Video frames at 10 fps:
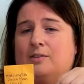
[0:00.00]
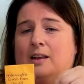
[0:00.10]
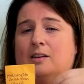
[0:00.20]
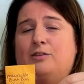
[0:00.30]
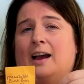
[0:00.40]

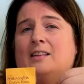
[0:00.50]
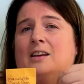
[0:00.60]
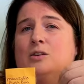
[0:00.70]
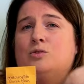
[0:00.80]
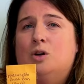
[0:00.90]
in the fact that
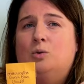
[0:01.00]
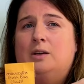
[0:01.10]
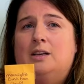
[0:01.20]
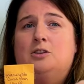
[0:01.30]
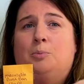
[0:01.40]
you don't
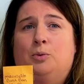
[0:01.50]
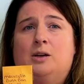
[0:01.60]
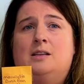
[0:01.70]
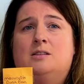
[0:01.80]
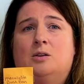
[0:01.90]
need to
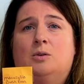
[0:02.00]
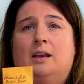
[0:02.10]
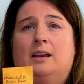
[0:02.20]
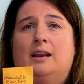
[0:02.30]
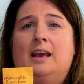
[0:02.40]
pre-soak
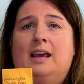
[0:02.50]
it.